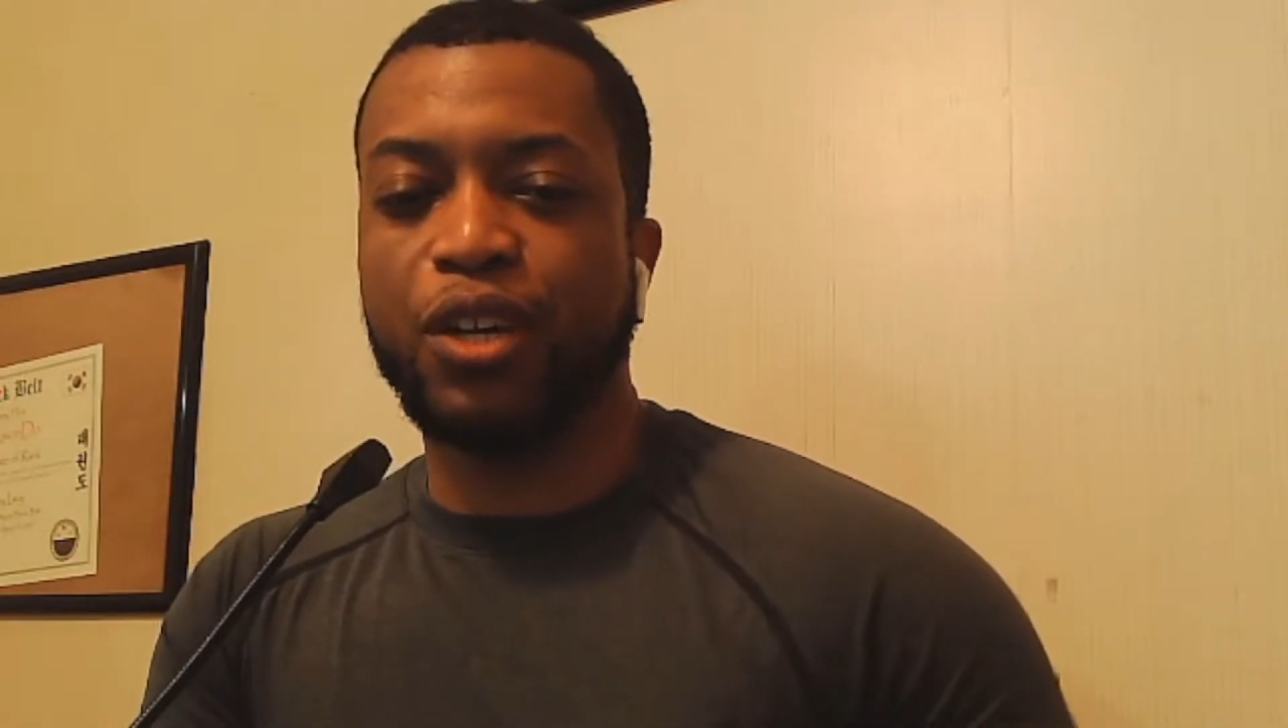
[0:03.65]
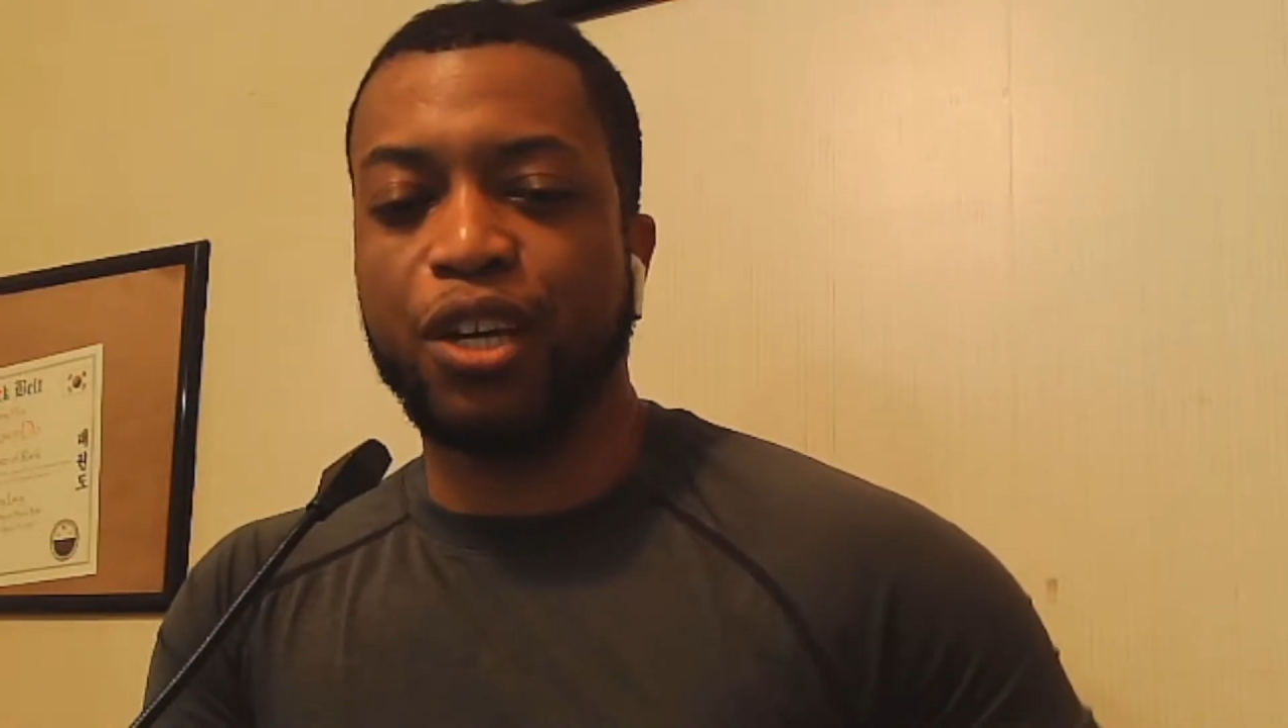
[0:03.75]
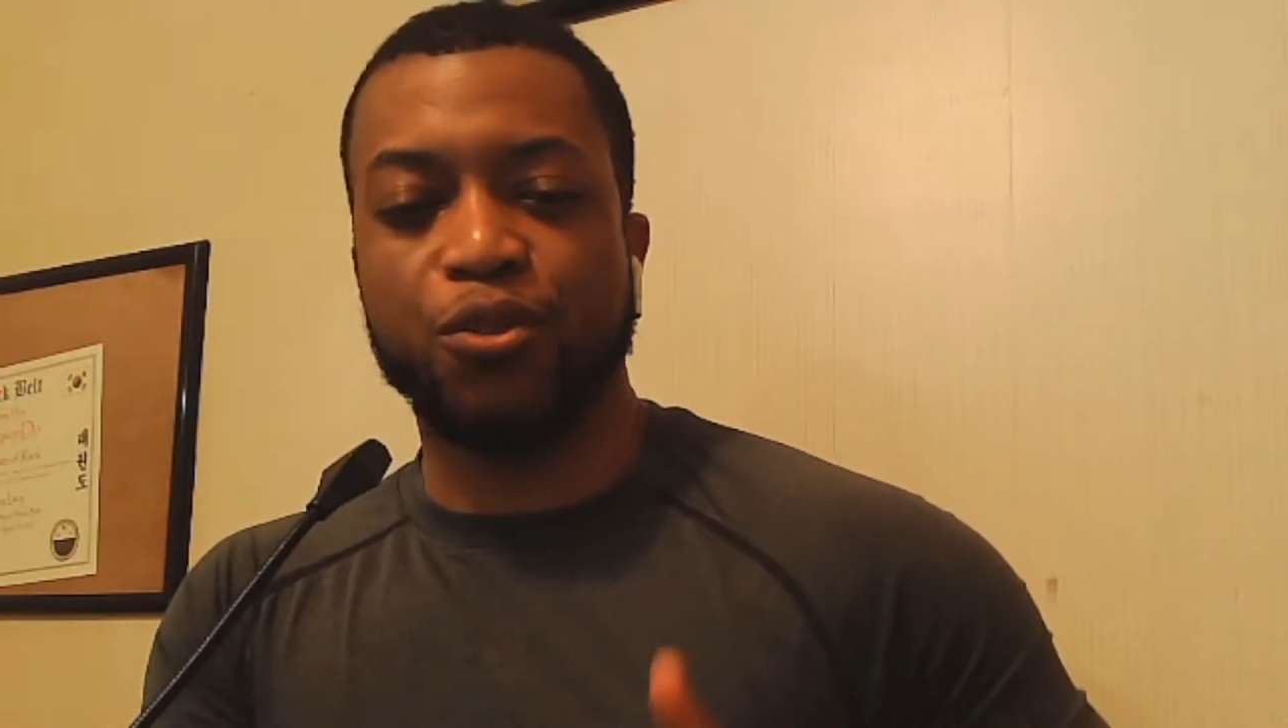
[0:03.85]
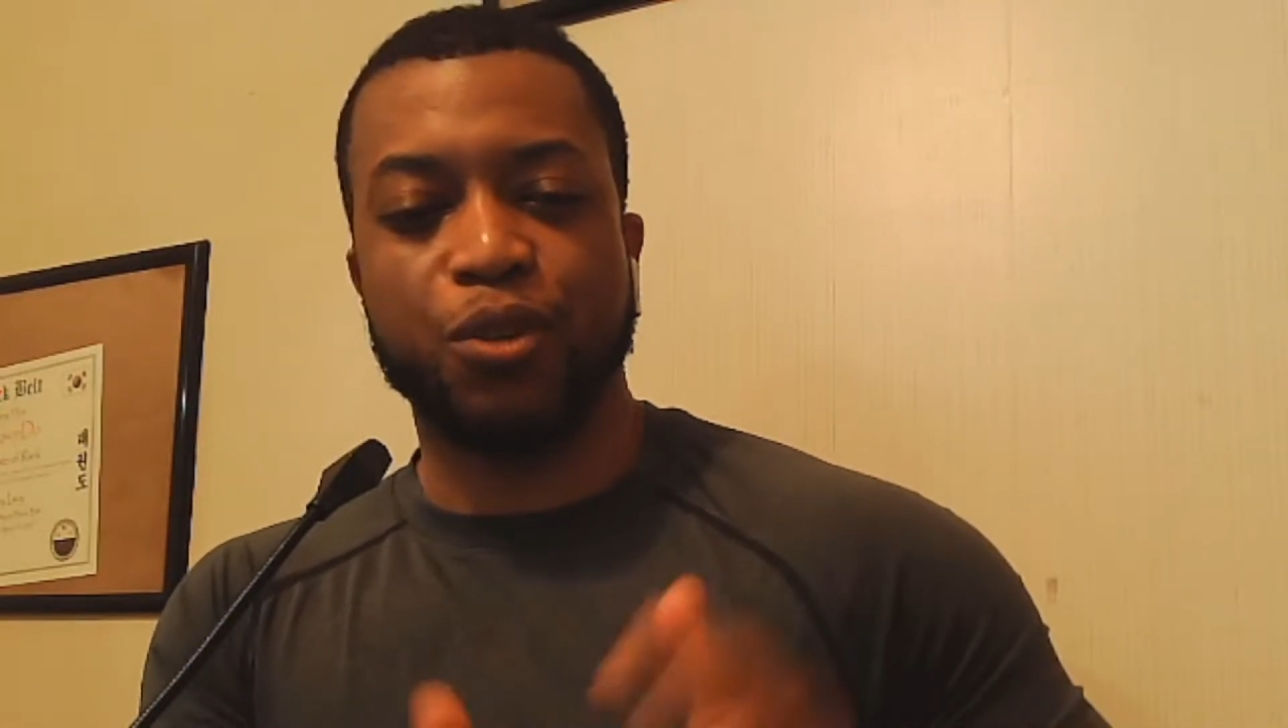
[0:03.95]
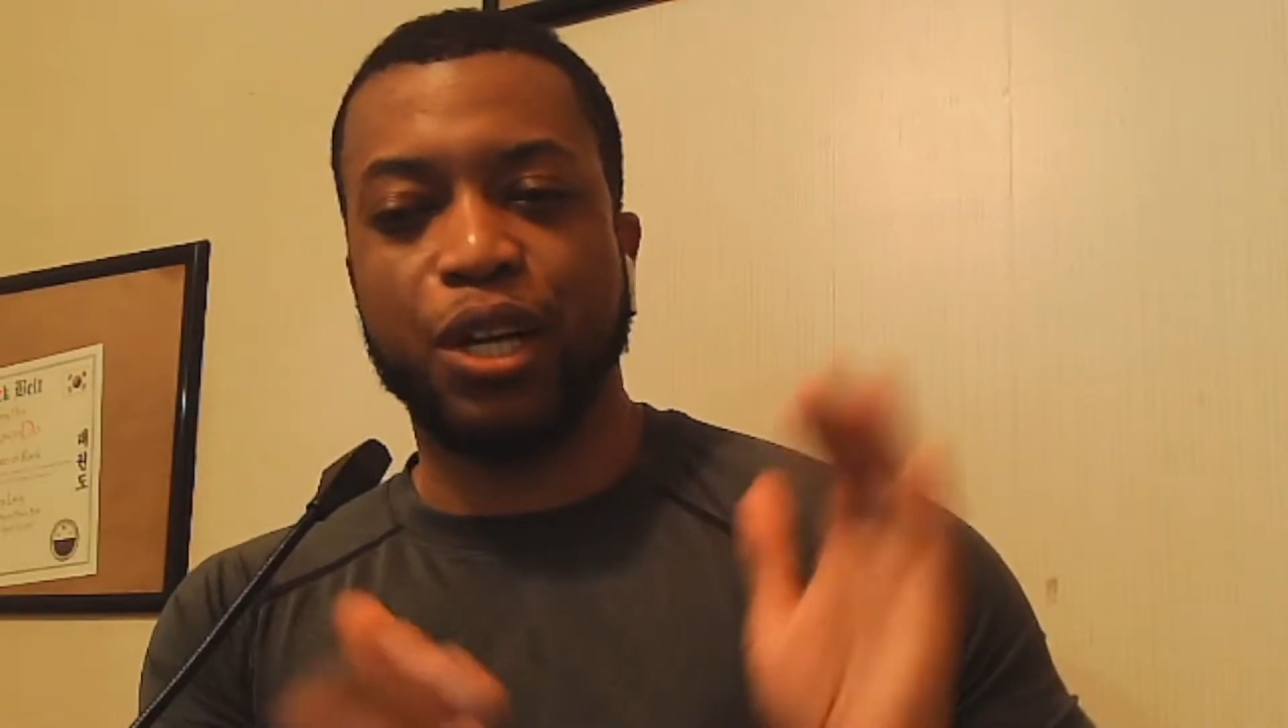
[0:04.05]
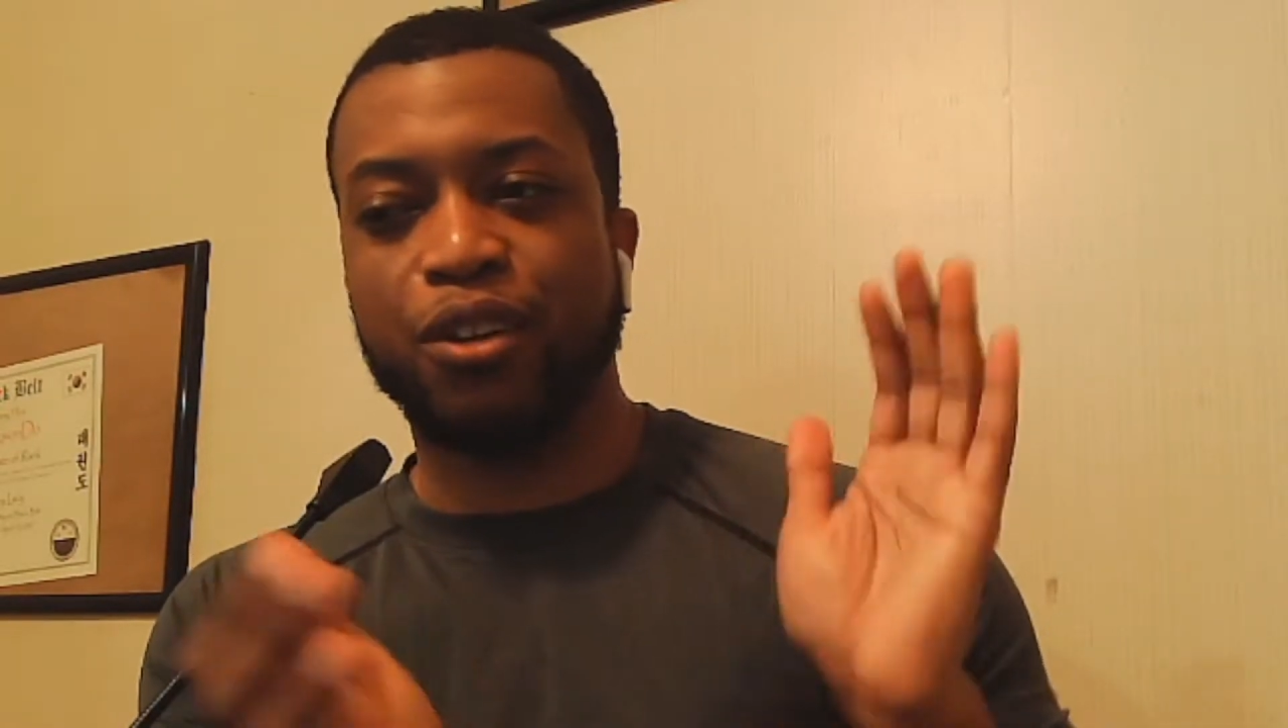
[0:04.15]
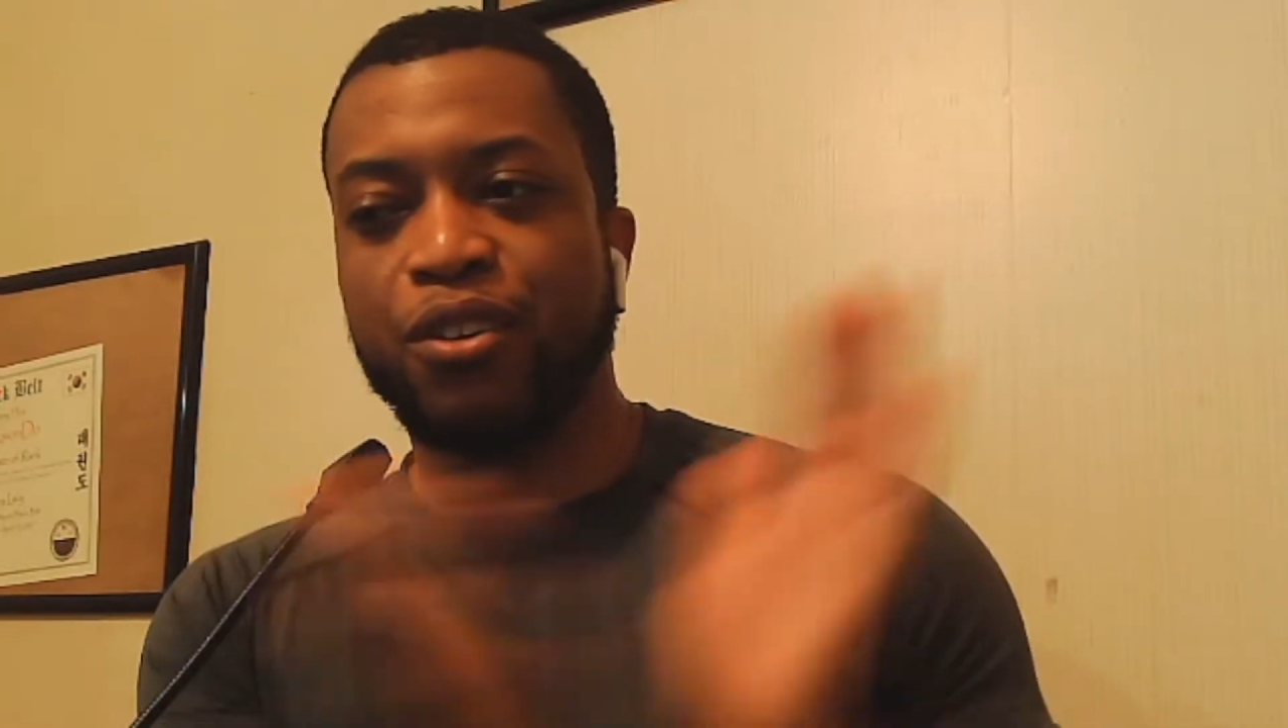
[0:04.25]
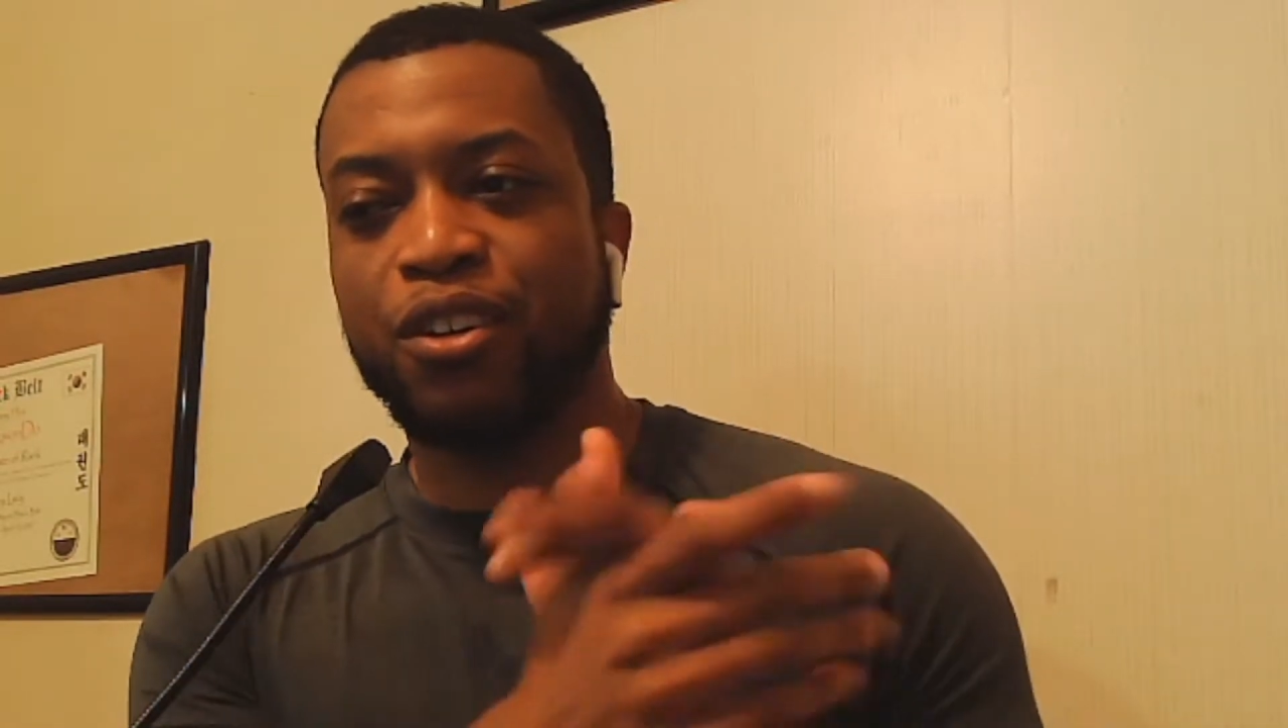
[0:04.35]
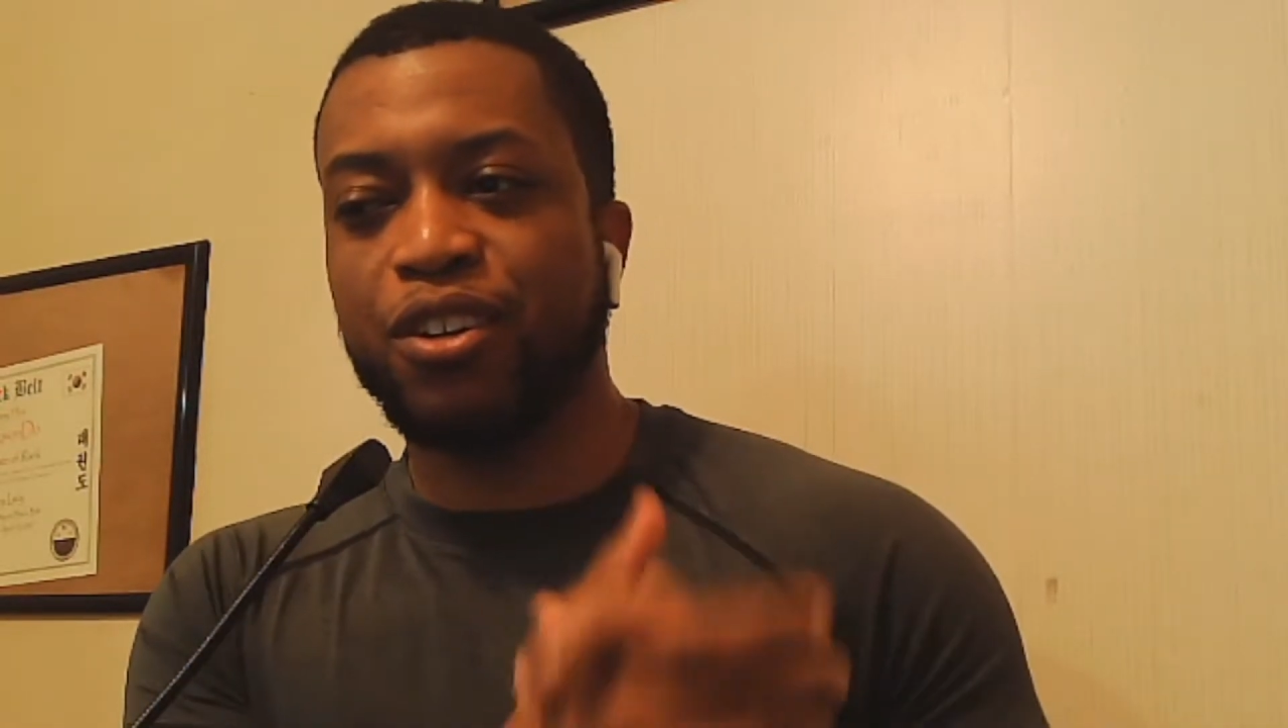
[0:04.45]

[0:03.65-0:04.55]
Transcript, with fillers: Gotta do a lot of